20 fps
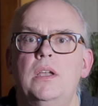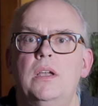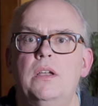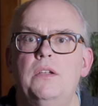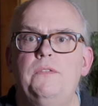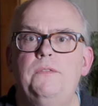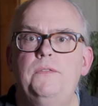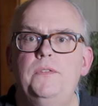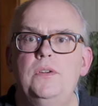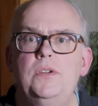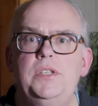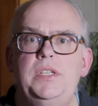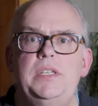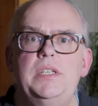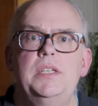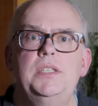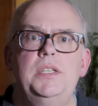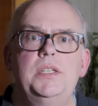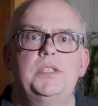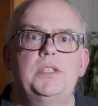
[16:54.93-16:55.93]
Uh, first
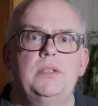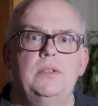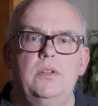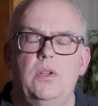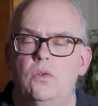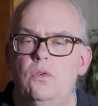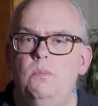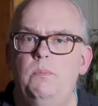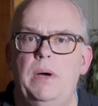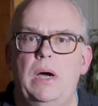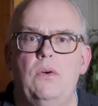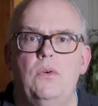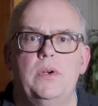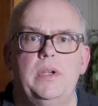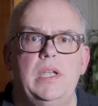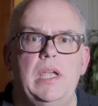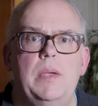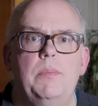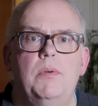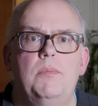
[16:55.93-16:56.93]
is its low power
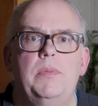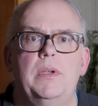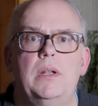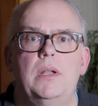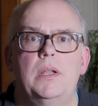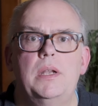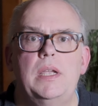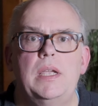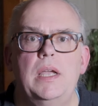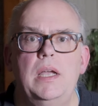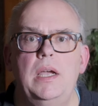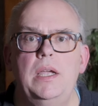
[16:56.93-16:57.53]
capability.